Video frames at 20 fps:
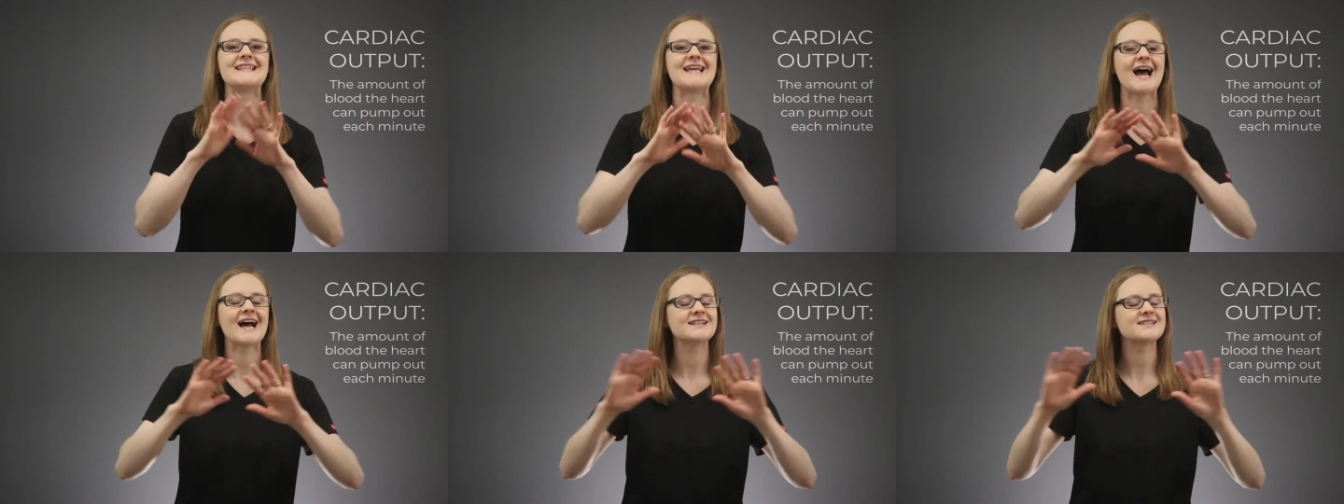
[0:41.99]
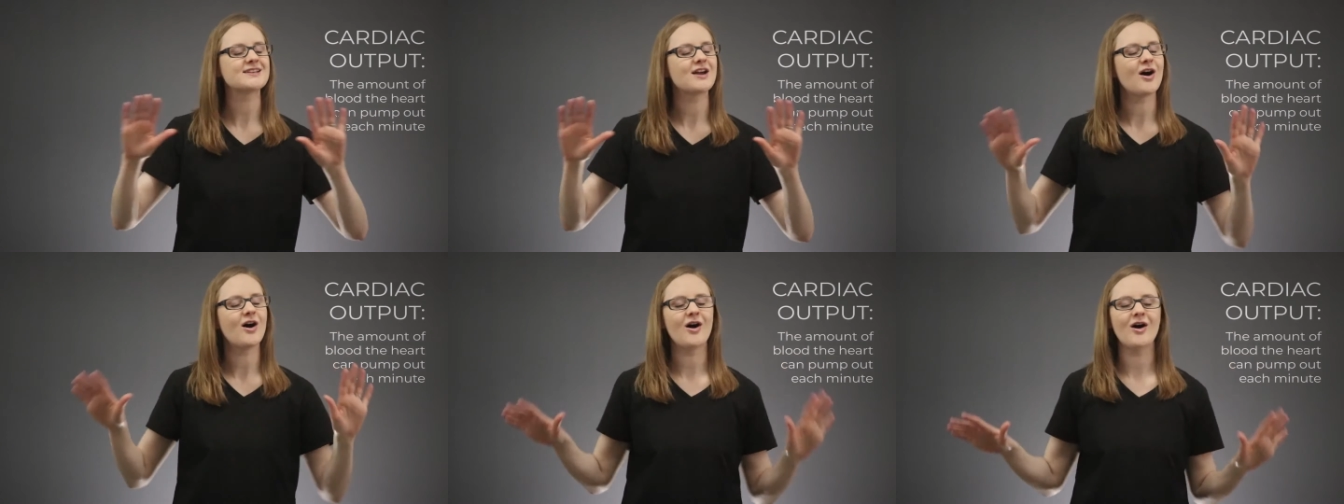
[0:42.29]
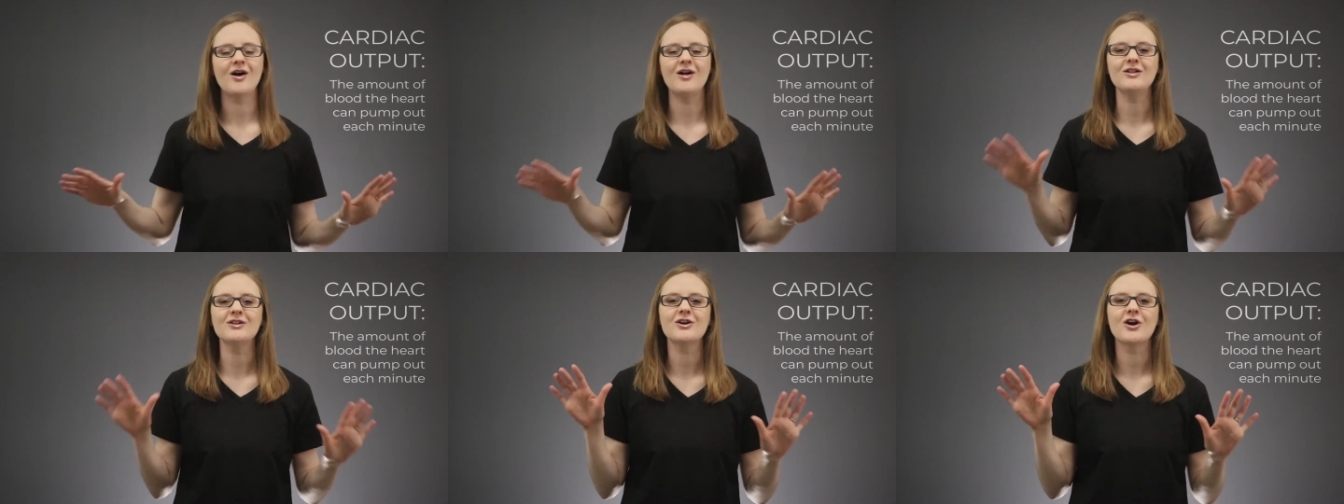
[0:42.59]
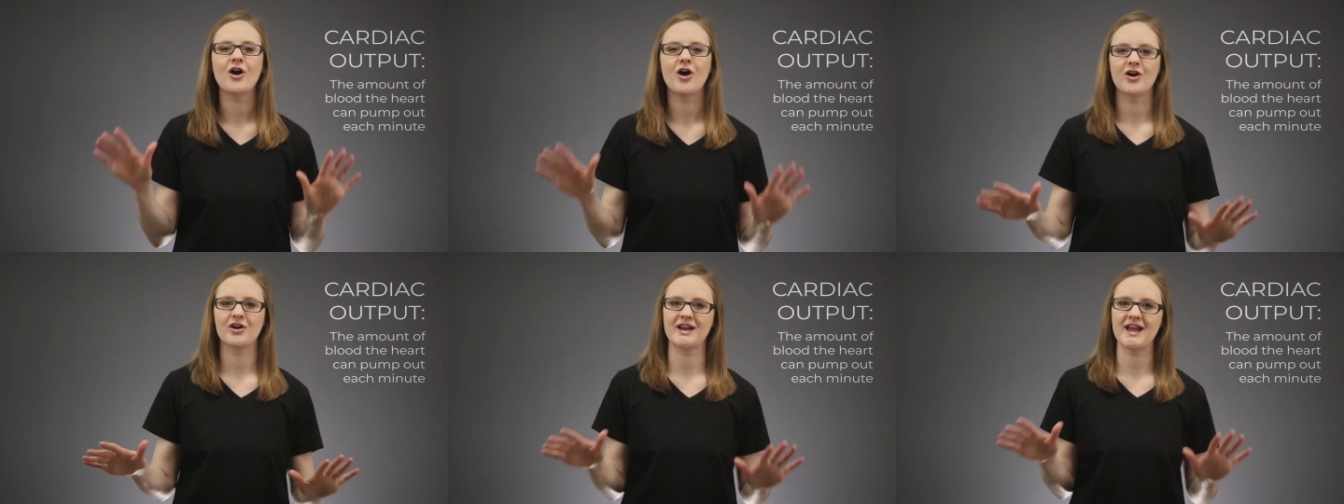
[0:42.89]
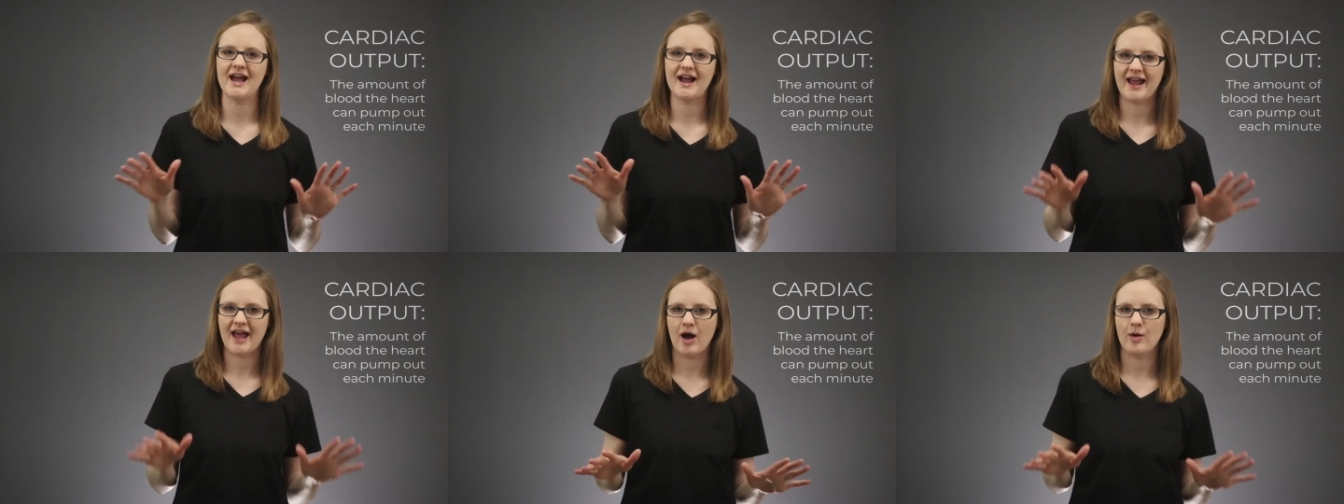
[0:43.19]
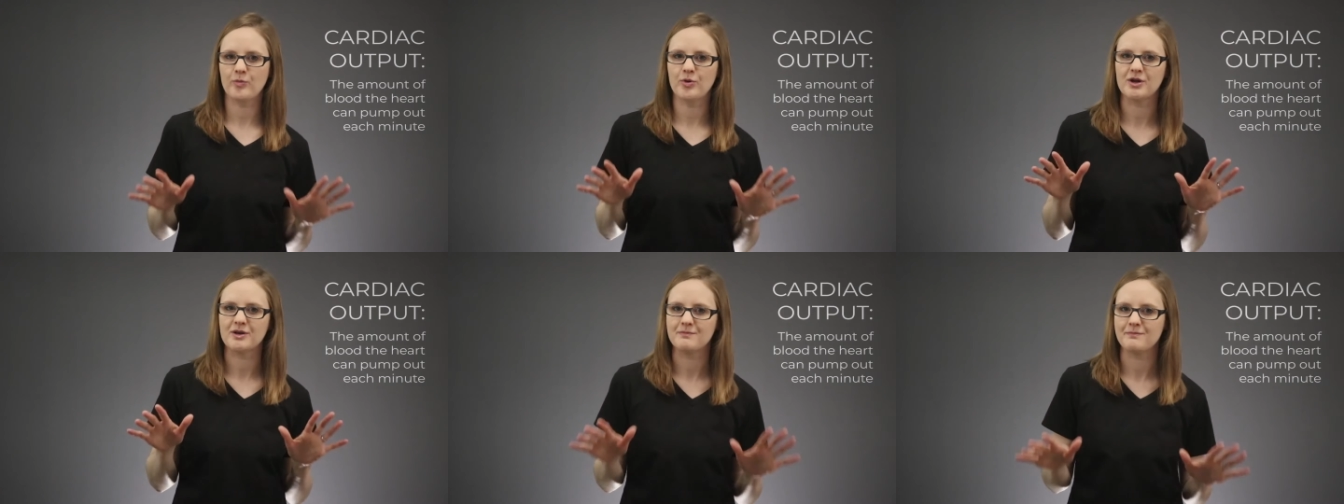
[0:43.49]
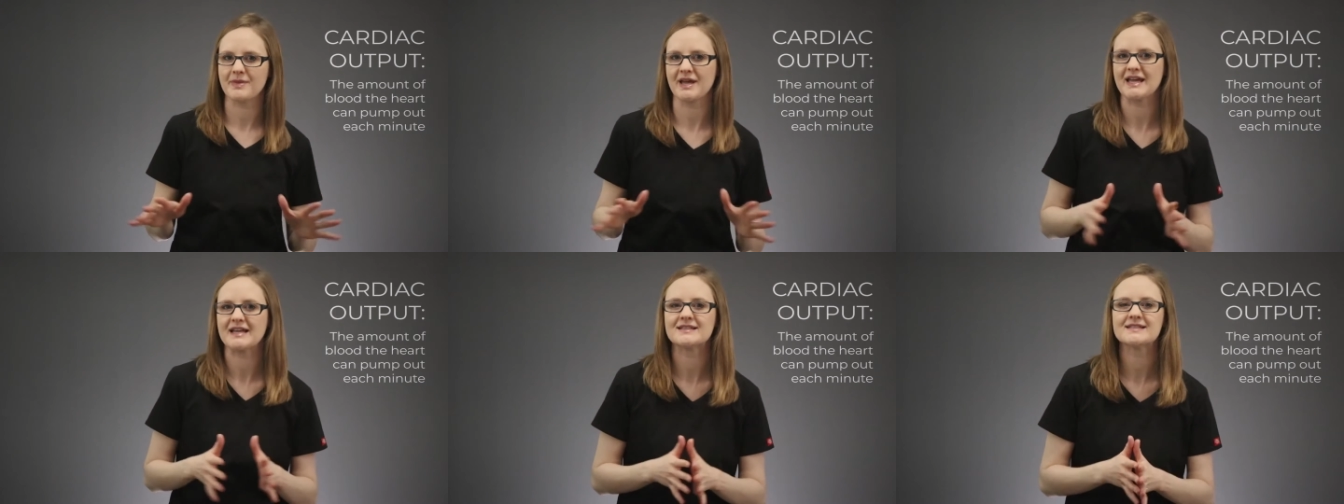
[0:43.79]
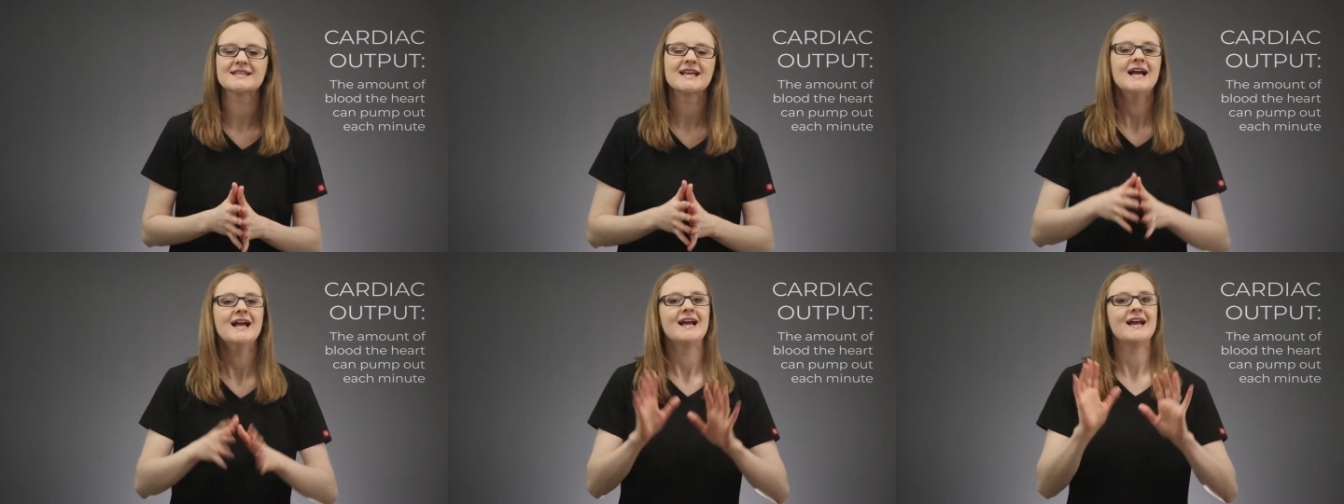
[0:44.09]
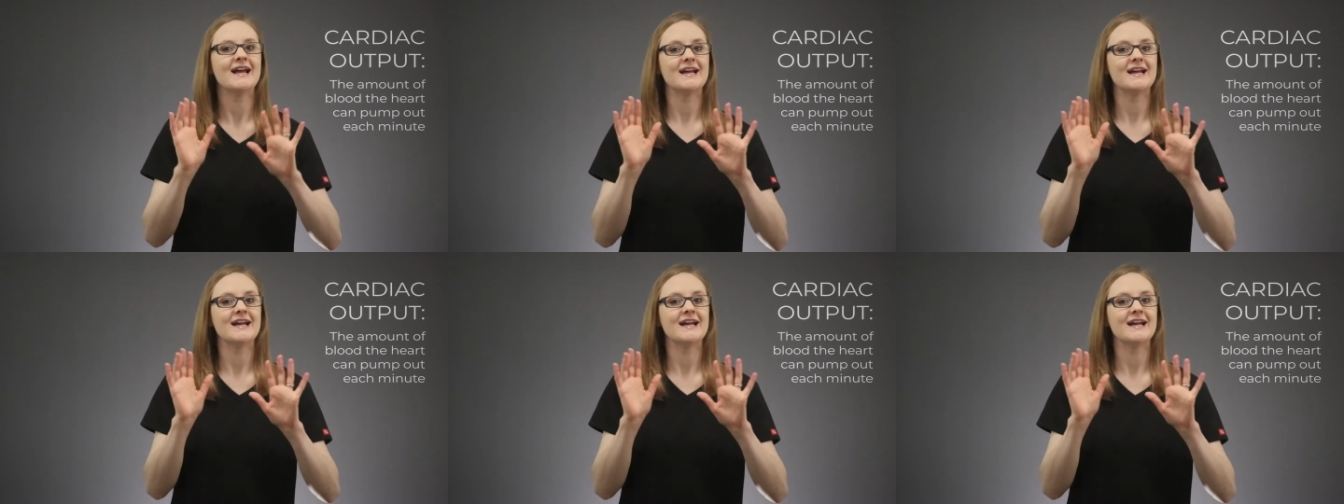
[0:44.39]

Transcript: That's all cardiac output means.